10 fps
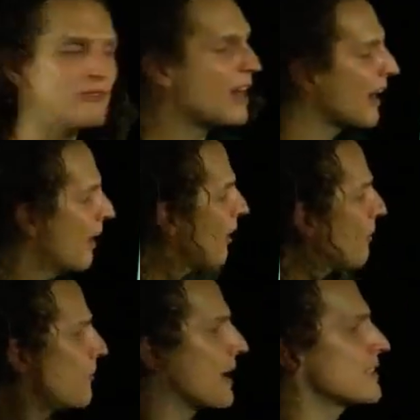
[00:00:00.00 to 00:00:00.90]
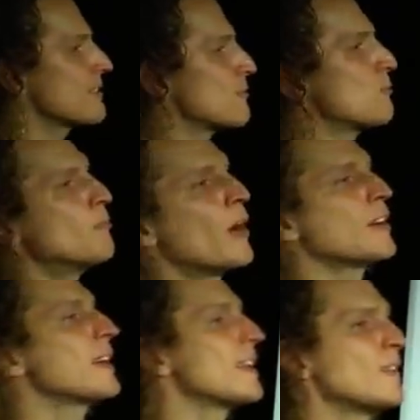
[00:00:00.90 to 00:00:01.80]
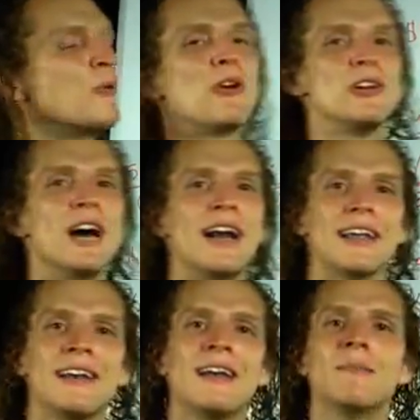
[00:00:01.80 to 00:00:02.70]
You've got all the best marketing in the world on it,